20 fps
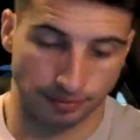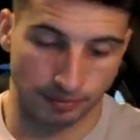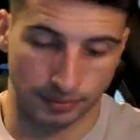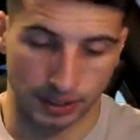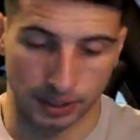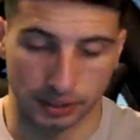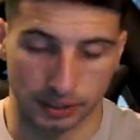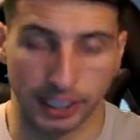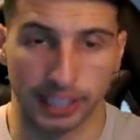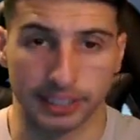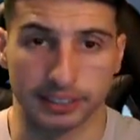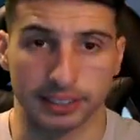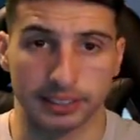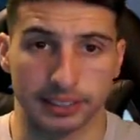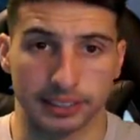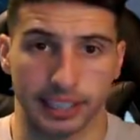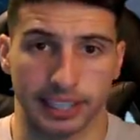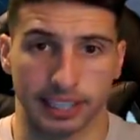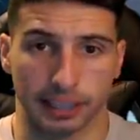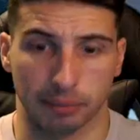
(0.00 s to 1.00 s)
You guys can
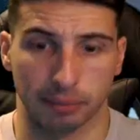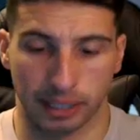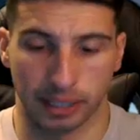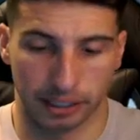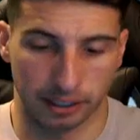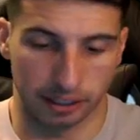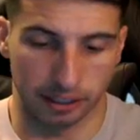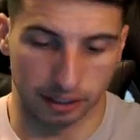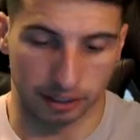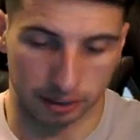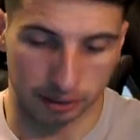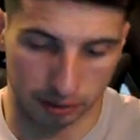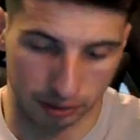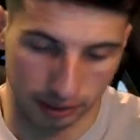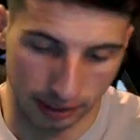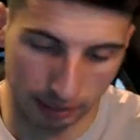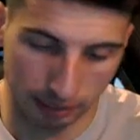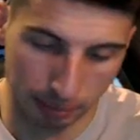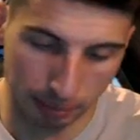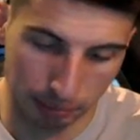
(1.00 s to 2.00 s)
see I got my haircut too.
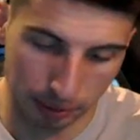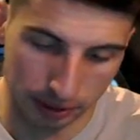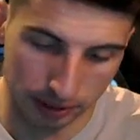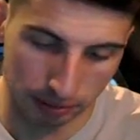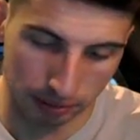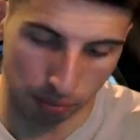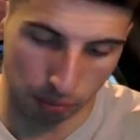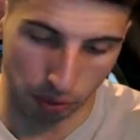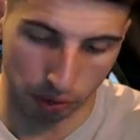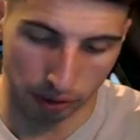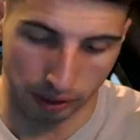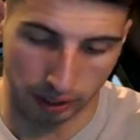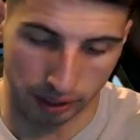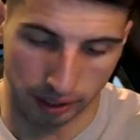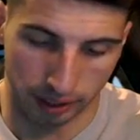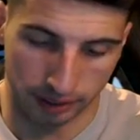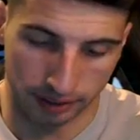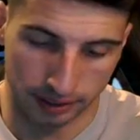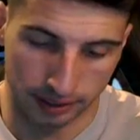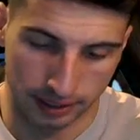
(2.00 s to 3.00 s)
Let me put some more
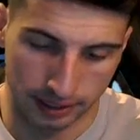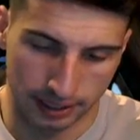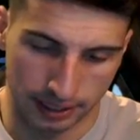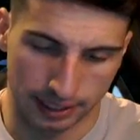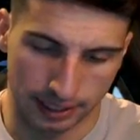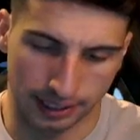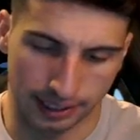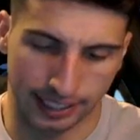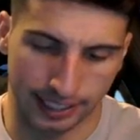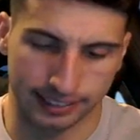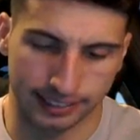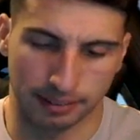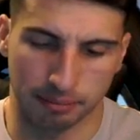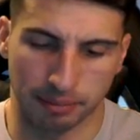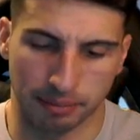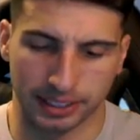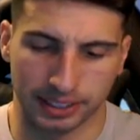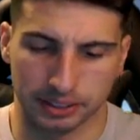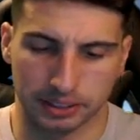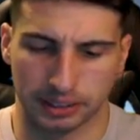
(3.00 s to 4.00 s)
uh, light in
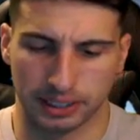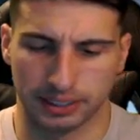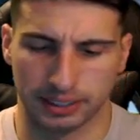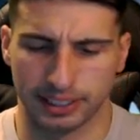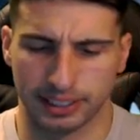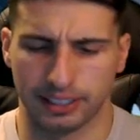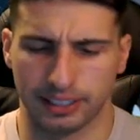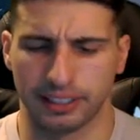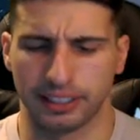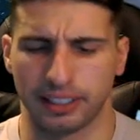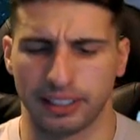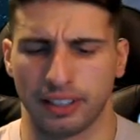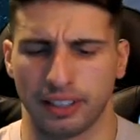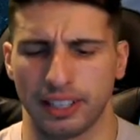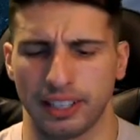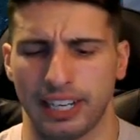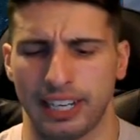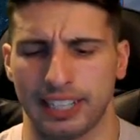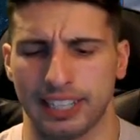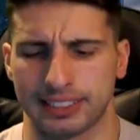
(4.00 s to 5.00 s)
my screen. There you
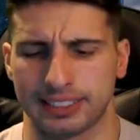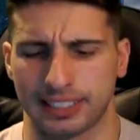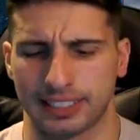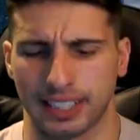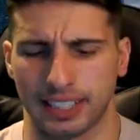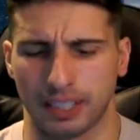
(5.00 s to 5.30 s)
go. That's gonna